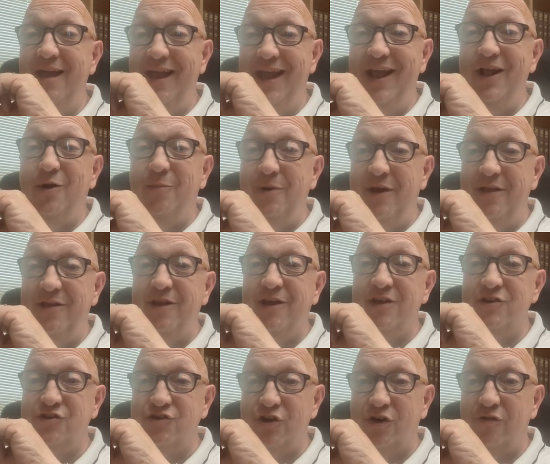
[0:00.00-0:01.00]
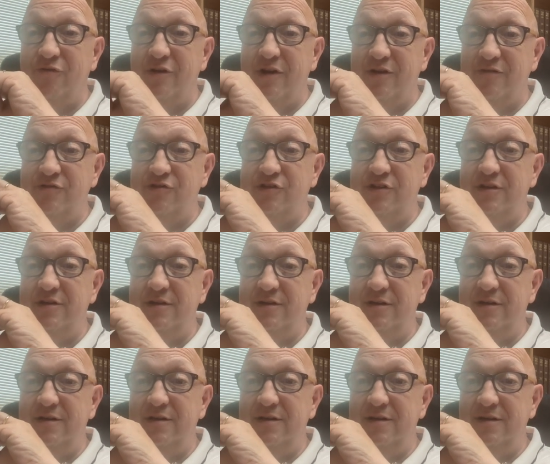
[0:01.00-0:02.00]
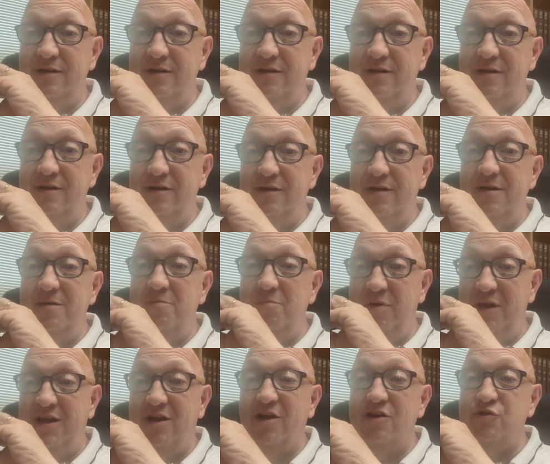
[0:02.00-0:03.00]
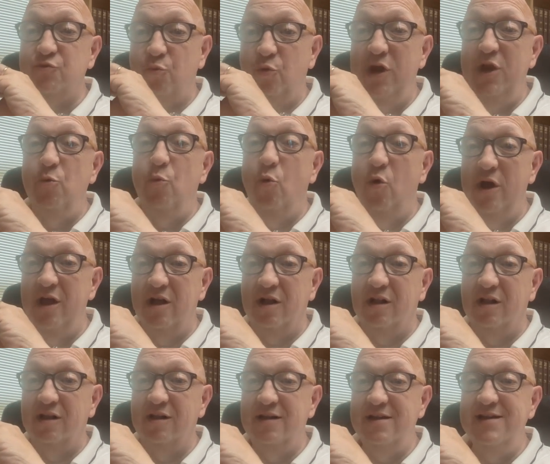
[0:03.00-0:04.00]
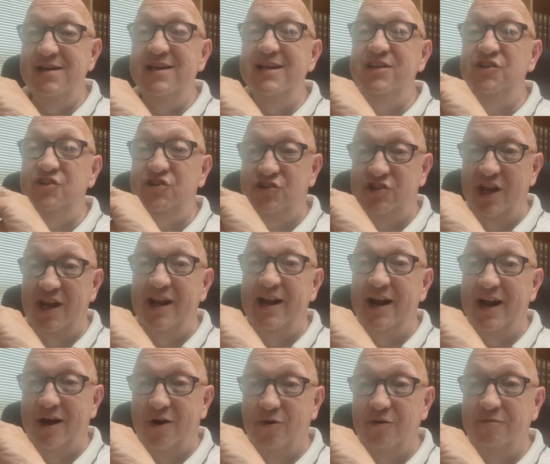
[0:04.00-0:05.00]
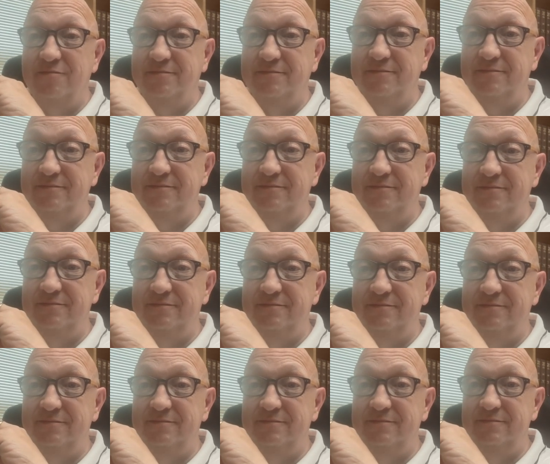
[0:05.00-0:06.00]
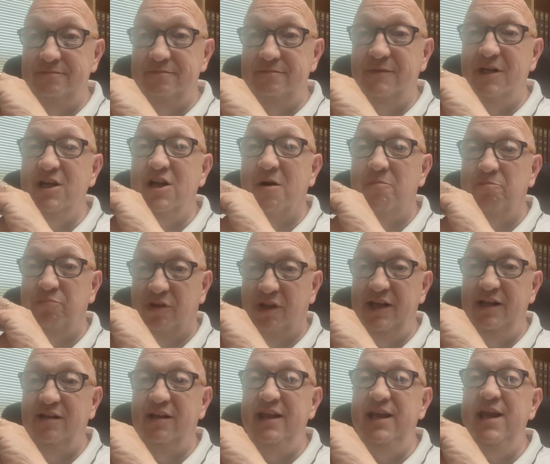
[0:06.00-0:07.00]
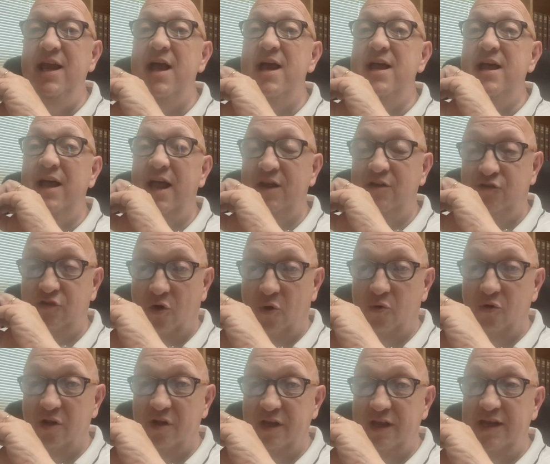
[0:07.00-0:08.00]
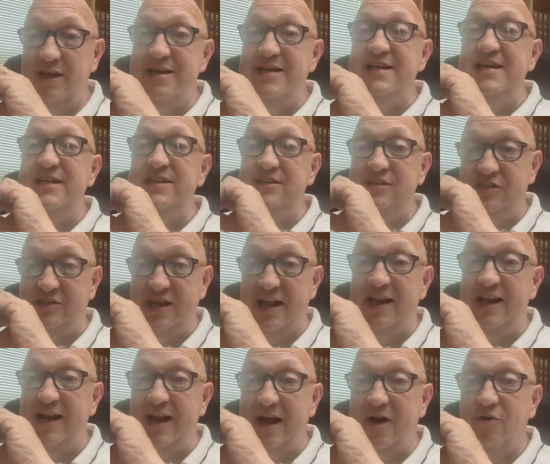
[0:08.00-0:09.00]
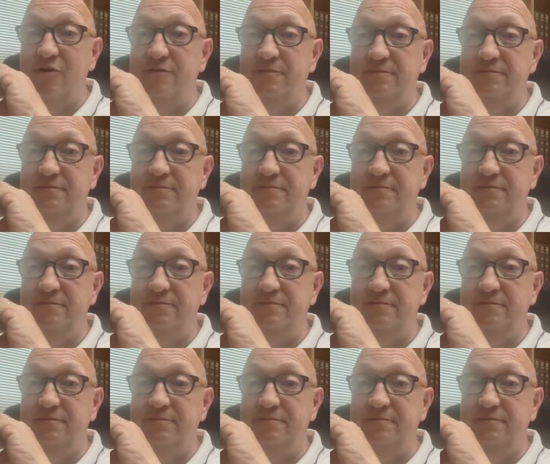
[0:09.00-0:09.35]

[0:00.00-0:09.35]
It'll be the conservatives. Because we will sit it out. Completely and totally sit it out.